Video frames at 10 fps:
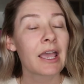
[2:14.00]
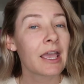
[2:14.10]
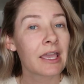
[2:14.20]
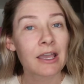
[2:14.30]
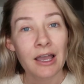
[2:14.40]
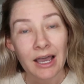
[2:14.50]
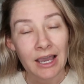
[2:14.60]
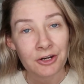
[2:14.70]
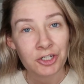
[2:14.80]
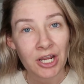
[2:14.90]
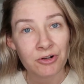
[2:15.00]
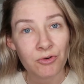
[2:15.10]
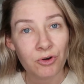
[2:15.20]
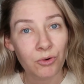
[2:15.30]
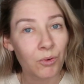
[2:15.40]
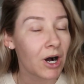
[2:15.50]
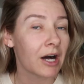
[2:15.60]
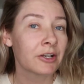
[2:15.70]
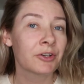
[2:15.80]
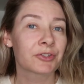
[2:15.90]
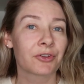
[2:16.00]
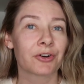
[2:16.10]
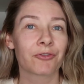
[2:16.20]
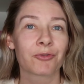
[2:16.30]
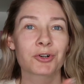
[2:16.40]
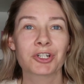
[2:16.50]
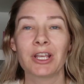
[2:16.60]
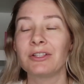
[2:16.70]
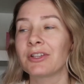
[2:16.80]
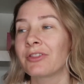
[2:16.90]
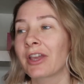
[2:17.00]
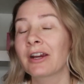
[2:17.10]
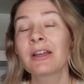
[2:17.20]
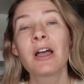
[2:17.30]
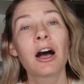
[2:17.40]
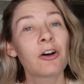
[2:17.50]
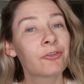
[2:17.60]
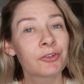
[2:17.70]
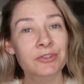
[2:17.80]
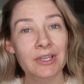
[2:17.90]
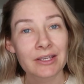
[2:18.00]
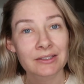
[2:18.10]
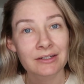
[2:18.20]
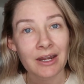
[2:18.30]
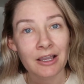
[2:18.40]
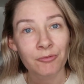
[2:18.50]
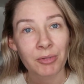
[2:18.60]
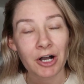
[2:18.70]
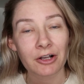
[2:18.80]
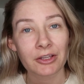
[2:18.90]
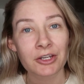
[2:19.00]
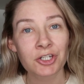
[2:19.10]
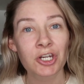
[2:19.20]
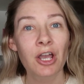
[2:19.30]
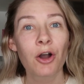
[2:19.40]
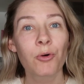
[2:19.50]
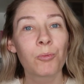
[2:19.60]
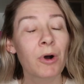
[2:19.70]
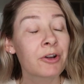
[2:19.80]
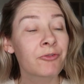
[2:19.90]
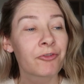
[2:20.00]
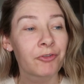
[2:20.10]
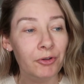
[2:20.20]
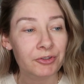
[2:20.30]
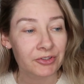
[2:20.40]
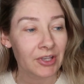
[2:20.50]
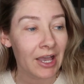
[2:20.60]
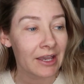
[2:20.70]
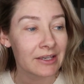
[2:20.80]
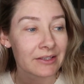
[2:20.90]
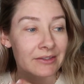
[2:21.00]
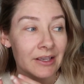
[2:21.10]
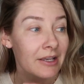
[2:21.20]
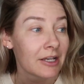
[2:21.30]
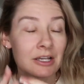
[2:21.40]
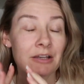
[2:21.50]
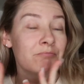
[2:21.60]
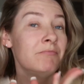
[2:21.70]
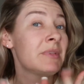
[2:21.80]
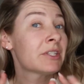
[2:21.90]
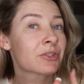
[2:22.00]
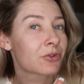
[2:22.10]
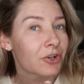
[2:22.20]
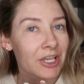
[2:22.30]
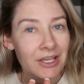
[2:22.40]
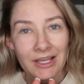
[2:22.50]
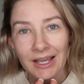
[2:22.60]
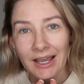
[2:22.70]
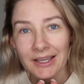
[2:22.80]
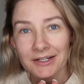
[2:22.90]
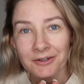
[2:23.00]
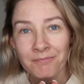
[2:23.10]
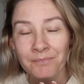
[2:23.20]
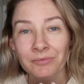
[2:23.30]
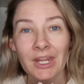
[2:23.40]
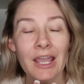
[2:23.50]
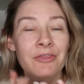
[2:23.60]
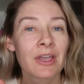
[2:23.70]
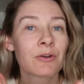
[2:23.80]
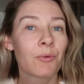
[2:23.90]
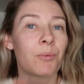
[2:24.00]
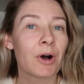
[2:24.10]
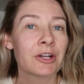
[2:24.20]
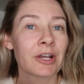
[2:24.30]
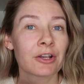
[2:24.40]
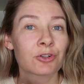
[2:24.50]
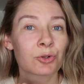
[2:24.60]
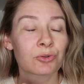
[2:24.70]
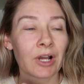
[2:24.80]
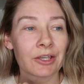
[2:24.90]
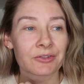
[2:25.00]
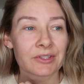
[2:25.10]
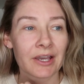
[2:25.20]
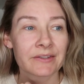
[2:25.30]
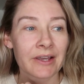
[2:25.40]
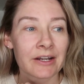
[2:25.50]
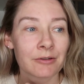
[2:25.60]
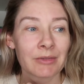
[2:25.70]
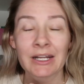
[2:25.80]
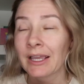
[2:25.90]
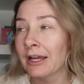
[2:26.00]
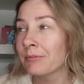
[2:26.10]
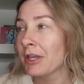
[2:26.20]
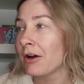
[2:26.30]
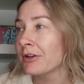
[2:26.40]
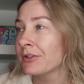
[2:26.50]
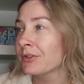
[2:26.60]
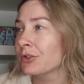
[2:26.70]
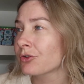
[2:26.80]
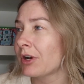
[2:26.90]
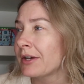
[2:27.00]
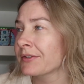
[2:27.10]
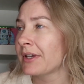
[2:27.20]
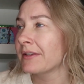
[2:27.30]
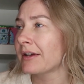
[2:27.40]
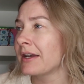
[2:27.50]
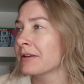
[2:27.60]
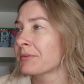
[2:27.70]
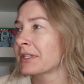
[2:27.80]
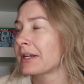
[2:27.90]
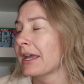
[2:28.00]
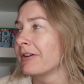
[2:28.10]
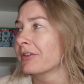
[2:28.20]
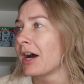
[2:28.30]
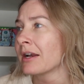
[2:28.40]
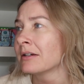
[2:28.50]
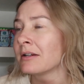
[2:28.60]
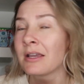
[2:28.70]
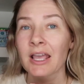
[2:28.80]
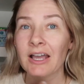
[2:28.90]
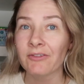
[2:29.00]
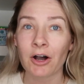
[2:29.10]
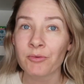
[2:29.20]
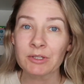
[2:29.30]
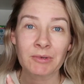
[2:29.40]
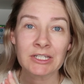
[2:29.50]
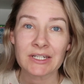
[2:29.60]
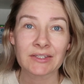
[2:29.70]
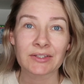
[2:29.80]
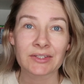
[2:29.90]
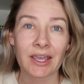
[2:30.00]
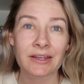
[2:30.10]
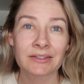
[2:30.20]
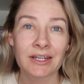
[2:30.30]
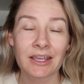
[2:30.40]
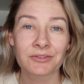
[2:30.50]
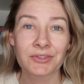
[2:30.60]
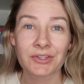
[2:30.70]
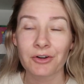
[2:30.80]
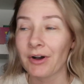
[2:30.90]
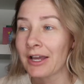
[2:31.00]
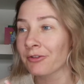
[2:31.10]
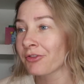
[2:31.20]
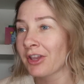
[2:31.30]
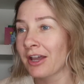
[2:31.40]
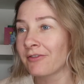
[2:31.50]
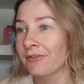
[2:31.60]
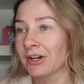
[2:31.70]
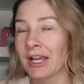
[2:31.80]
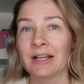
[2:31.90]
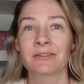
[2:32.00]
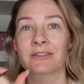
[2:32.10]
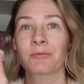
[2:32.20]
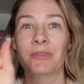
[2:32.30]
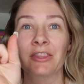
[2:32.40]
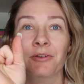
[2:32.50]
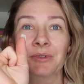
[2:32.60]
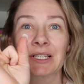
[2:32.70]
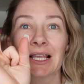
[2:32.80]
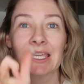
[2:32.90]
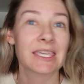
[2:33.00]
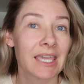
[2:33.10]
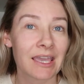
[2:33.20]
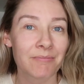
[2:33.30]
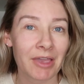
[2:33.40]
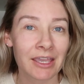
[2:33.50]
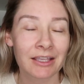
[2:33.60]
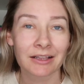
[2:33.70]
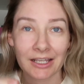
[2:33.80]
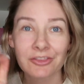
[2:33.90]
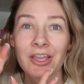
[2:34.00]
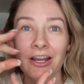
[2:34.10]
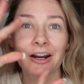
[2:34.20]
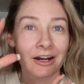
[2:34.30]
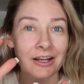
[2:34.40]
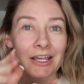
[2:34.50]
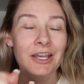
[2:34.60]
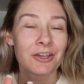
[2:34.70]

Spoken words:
a eyeshadow quad, so there are 4 shades in there, a full size nail polish, 1 full size mystery item, and then 1 trial size item. And I gotta be honest, the trial size items that I have gotten have always been decent sized. And so I don't think I've ever gotten something that was like yay big. Like, they are